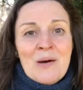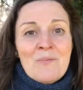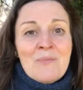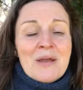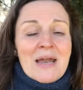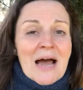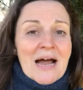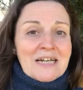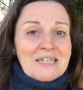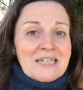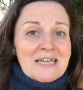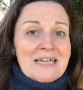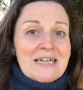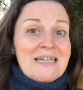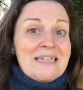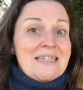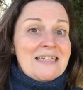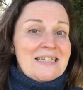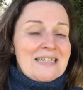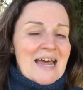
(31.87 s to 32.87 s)
But
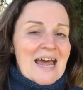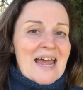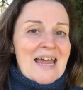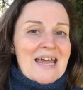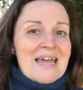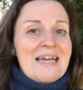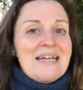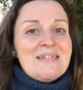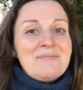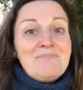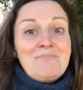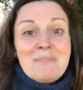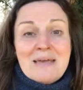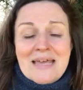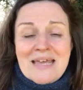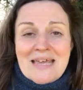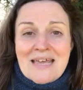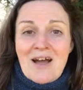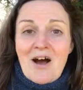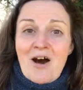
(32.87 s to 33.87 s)
actually, today it's
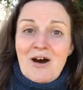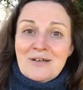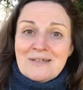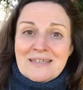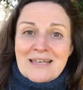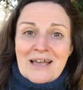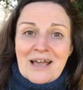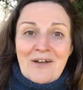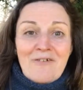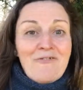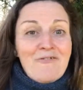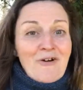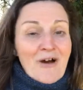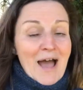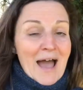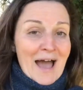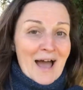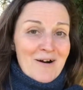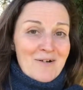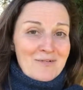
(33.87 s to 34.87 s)
me asking for
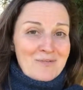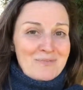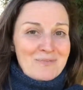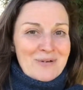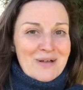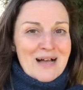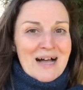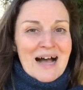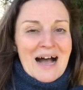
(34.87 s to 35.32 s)
help